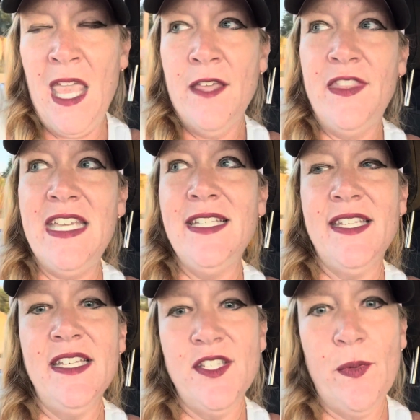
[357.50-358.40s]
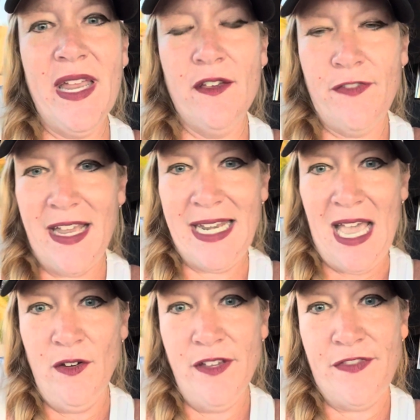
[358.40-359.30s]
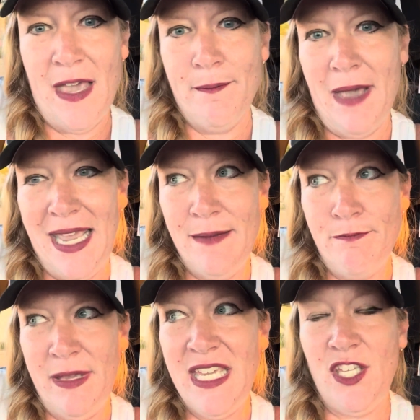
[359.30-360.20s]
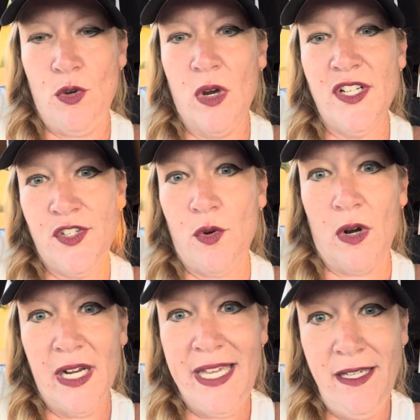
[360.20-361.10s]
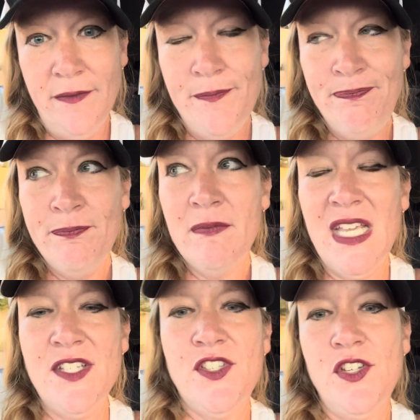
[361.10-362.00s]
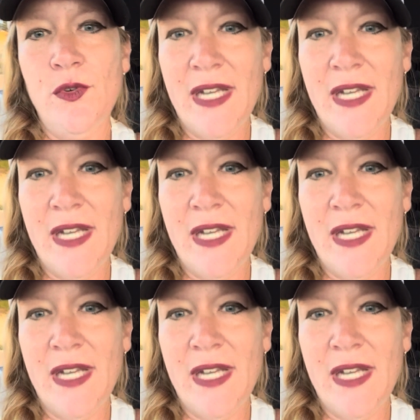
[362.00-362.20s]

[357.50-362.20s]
The easiest way to find out if that might be your story is to do an